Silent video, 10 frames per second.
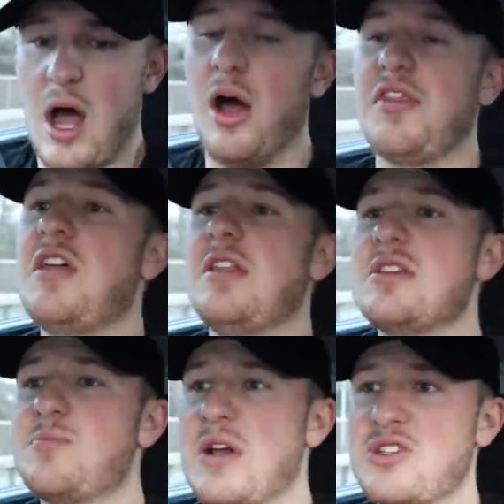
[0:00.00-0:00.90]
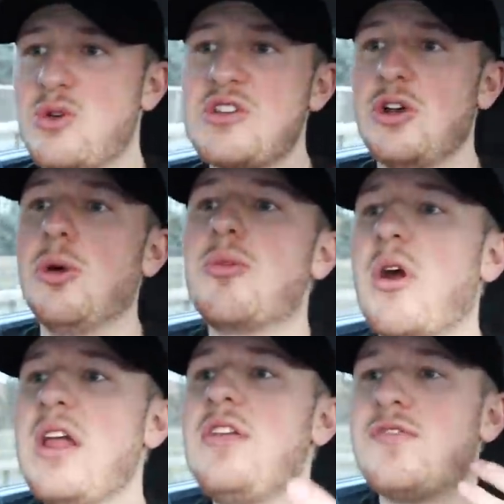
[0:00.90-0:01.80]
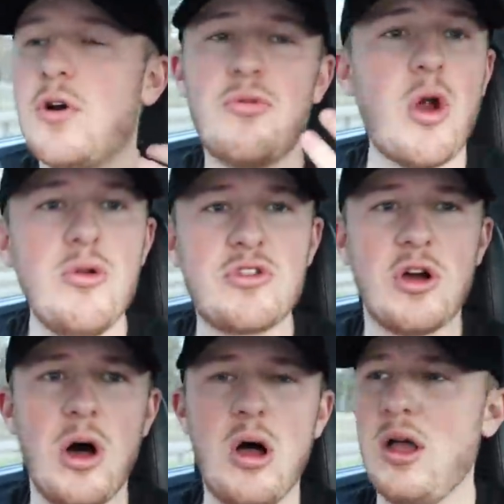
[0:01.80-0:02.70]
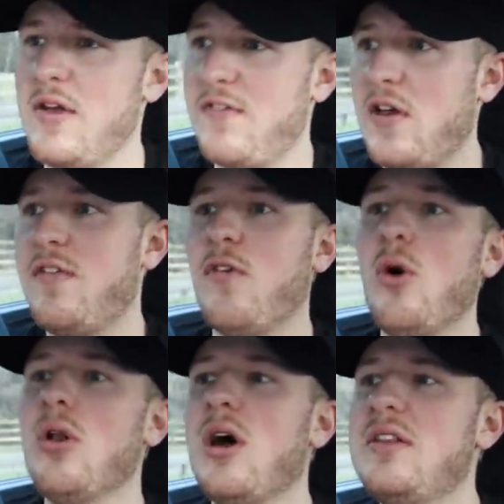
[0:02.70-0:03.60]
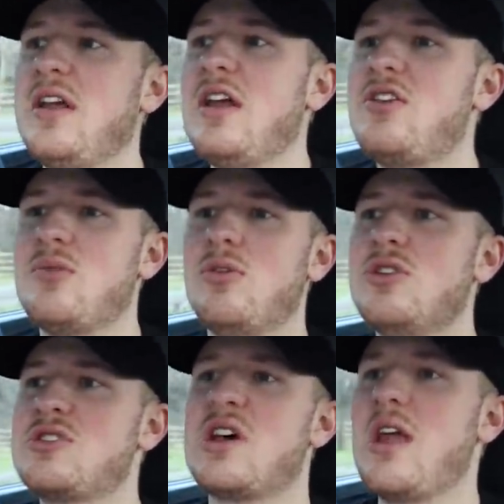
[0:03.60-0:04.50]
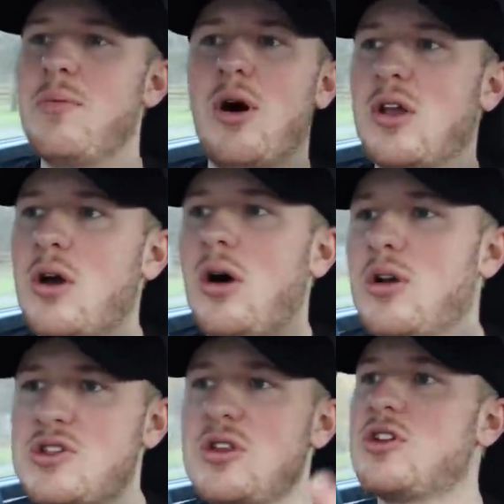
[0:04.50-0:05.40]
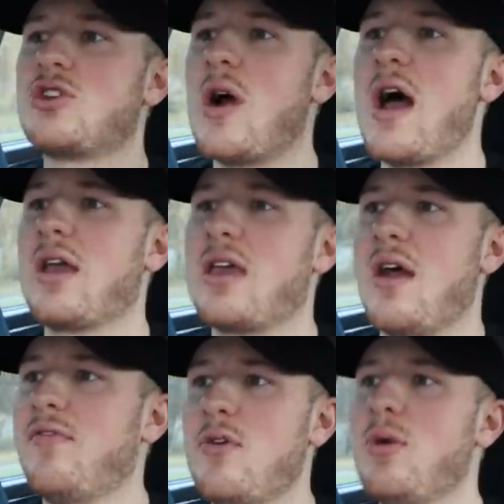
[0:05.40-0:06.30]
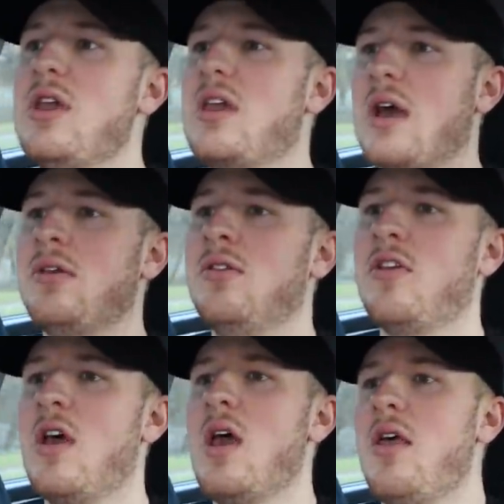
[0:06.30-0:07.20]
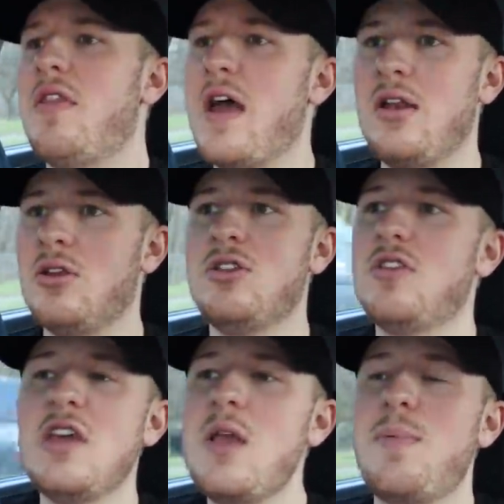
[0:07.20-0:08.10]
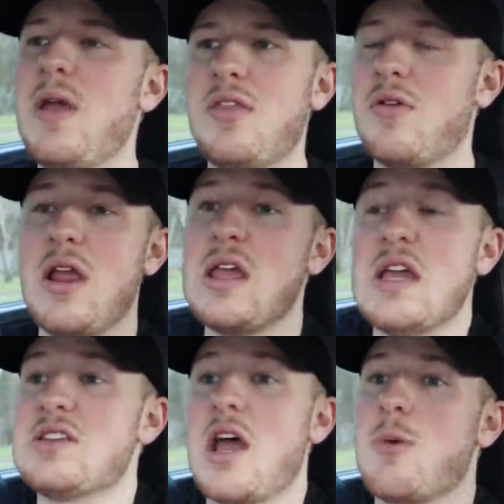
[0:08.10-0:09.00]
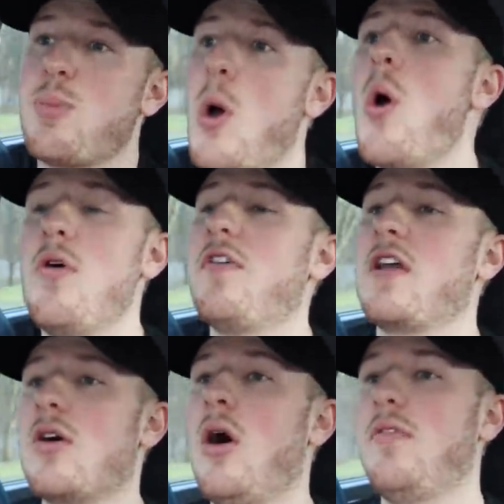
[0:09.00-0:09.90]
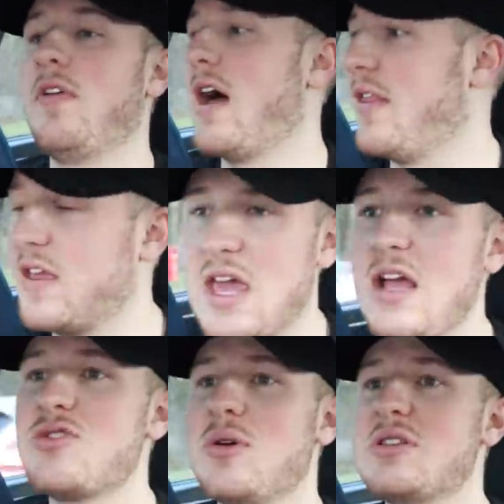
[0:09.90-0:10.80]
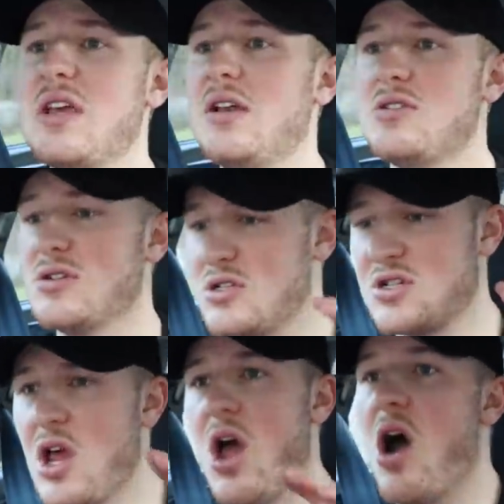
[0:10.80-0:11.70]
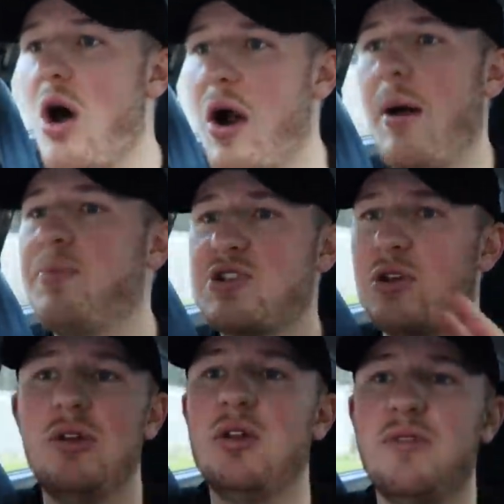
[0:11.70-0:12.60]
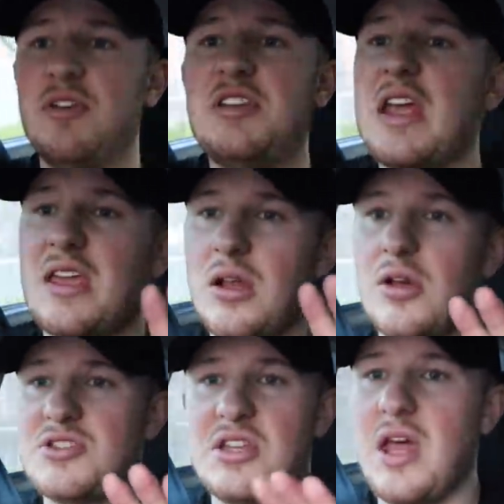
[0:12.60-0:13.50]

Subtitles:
I think this Mazda is an upgrade for a road car. If all I did was take my car to the track every weekend, then the EP3 is a perfect car for that. The K20 engines are absolutely ridiculous.